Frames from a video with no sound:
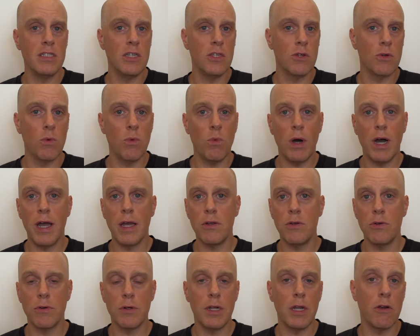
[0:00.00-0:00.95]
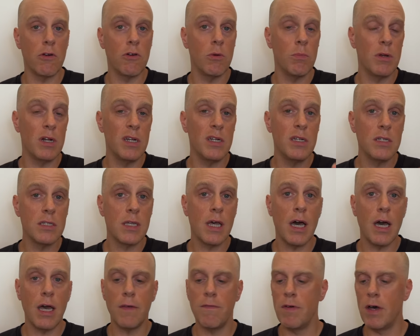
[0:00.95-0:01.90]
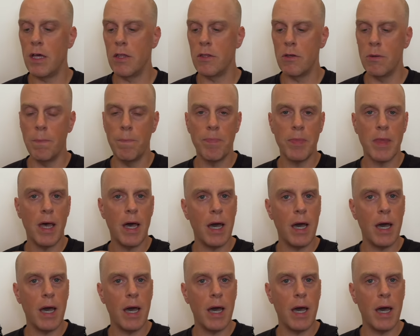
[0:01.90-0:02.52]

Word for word: neither wide nor narrow, but it is high volume.